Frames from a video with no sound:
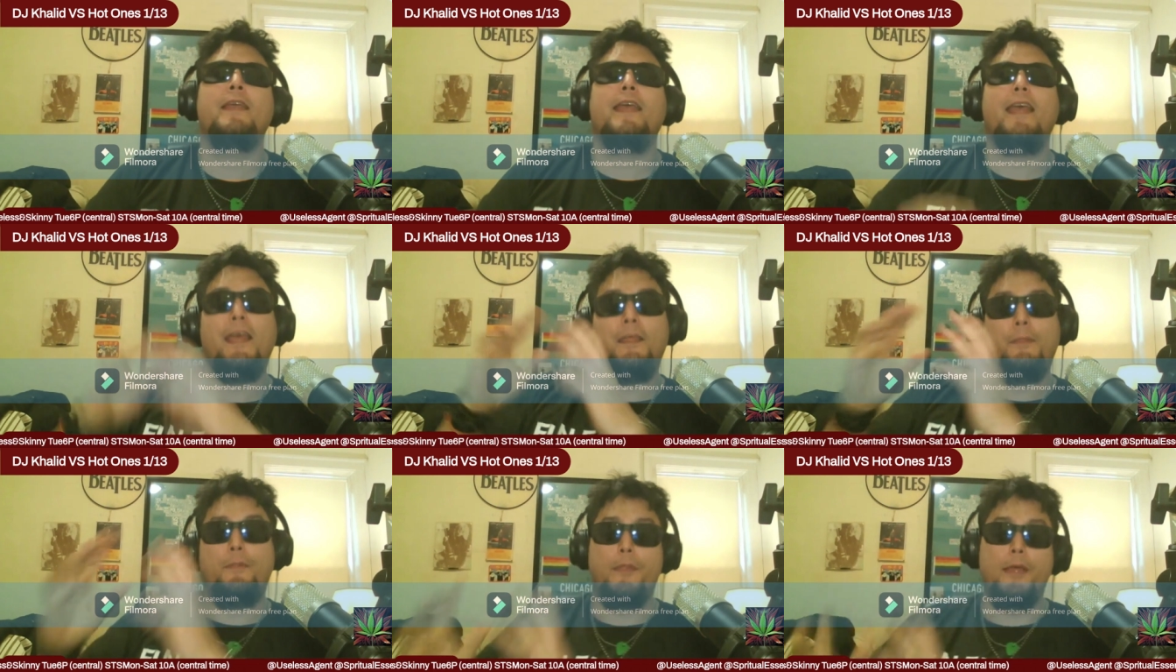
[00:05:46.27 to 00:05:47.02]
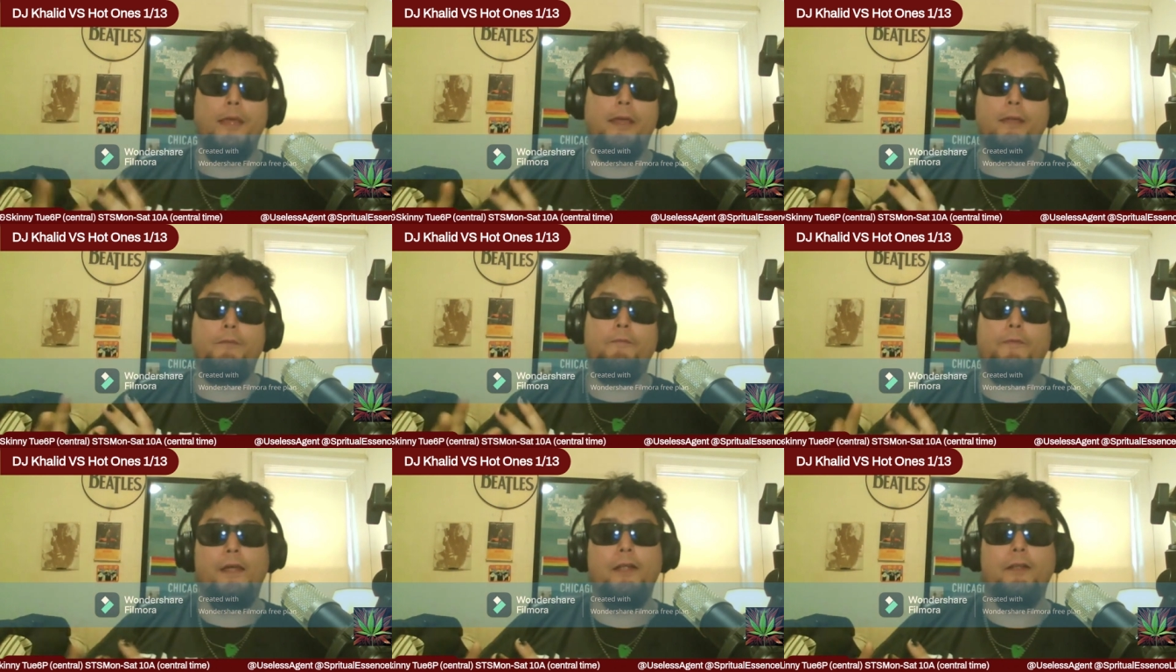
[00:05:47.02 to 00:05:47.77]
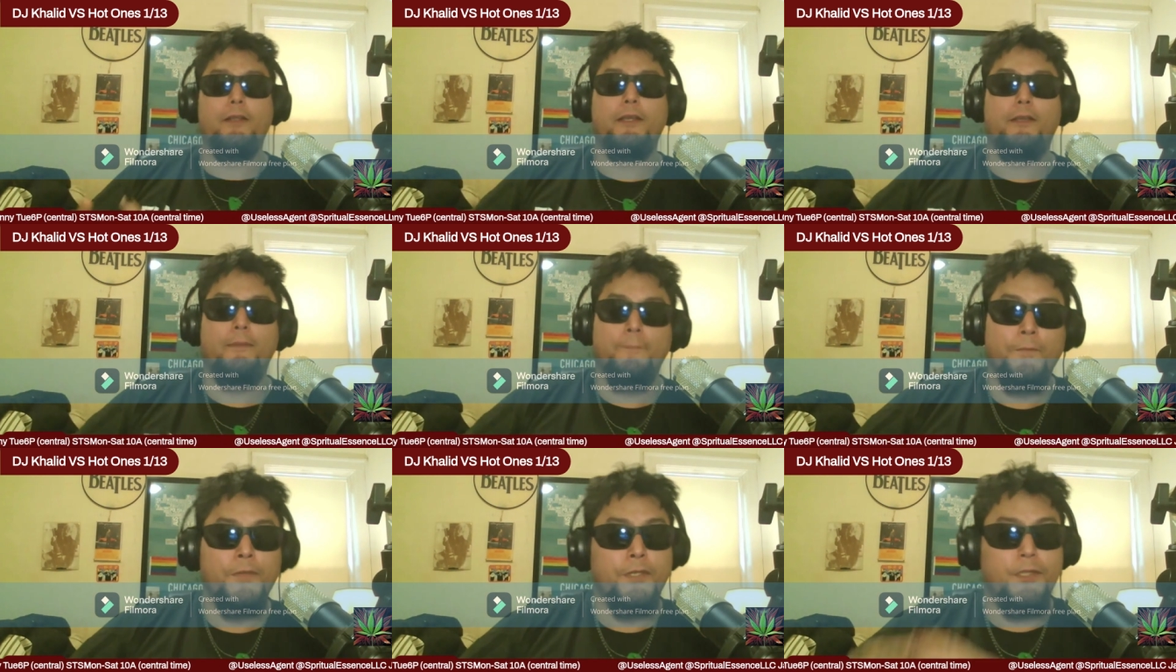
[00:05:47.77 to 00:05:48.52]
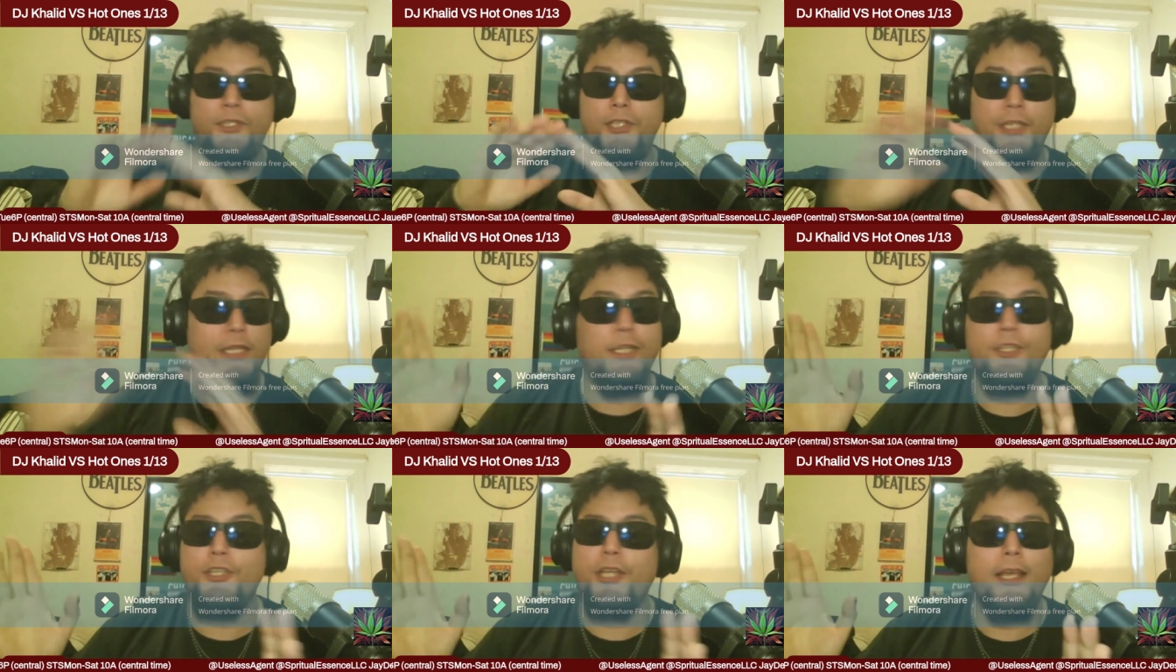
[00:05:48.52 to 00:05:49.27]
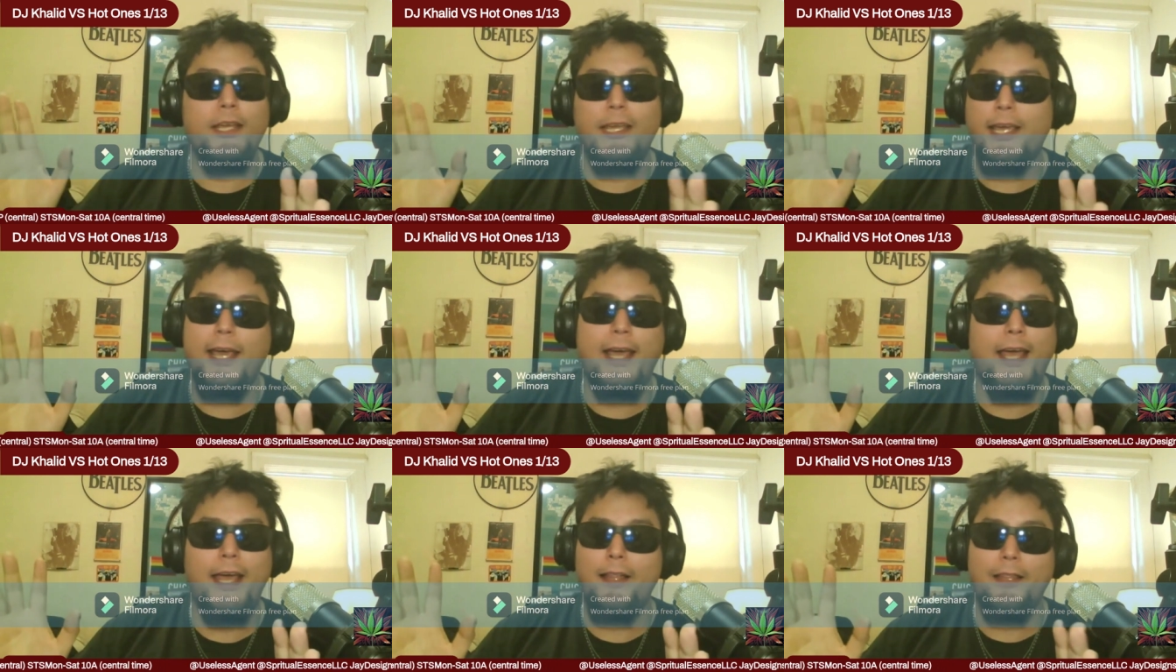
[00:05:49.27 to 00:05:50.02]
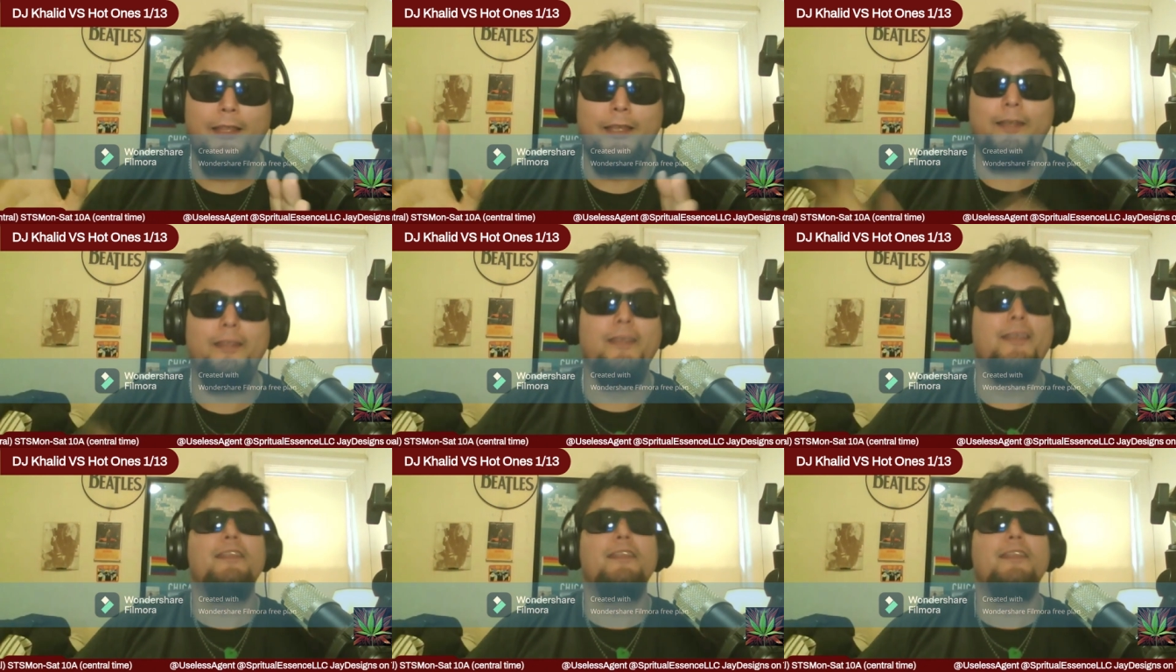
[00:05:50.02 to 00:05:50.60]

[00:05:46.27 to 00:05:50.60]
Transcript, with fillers: and then finally DJ Khaled,